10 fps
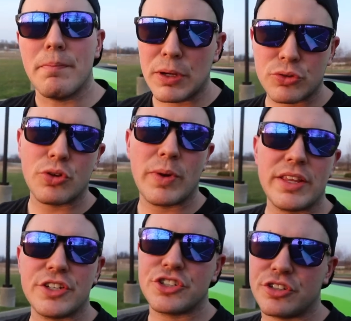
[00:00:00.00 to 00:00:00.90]
Built the way
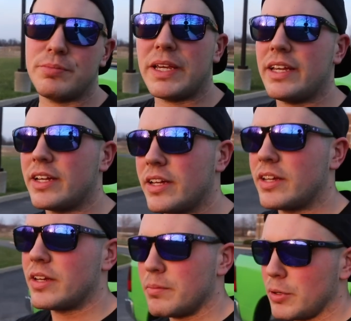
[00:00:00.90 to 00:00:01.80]
they should be,
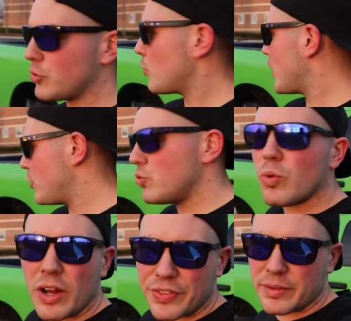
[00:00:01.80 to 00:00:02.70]
built the way you
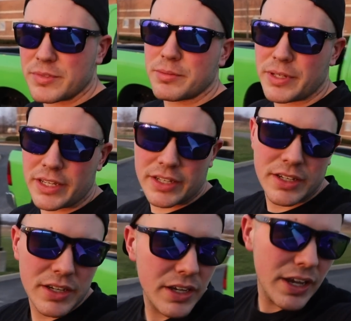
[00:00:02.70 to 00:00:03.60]
want them to be.
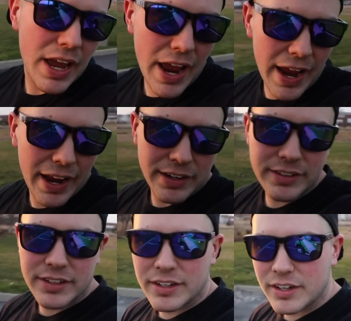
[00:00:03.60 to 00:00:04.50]
And
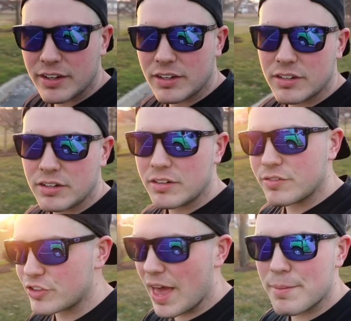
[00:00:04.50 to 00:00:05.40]

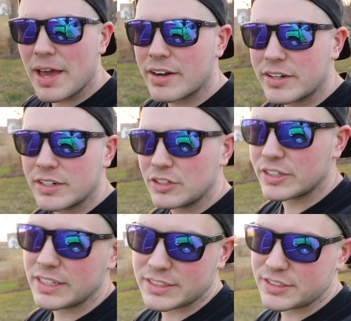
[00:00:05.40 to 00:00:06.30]
for that matter, look
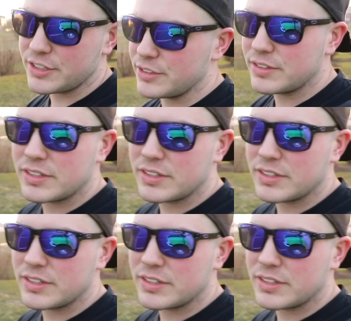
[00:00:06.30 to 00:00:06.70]
at this too.